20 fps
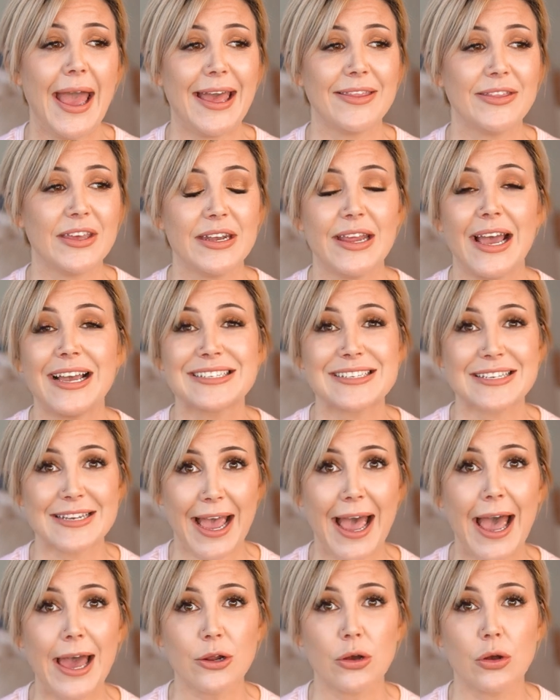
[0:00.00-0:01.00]
And then as
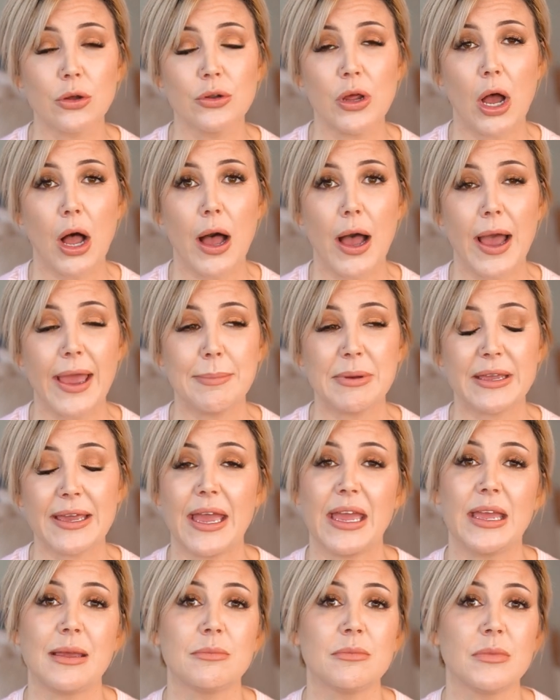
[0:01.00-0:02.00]
an adult, I
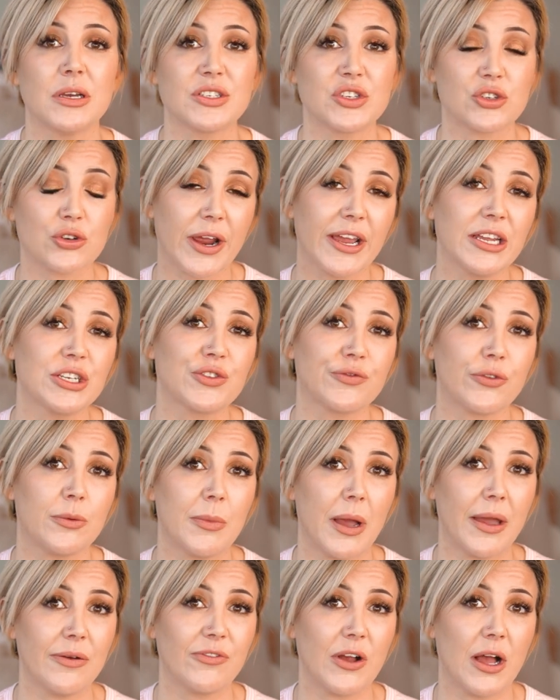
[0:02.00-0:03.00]
became estranged from
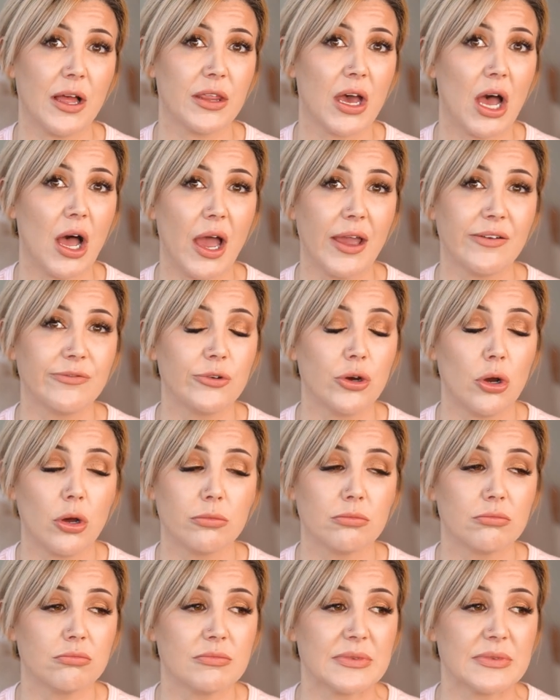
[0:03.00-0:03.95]
my father. I've not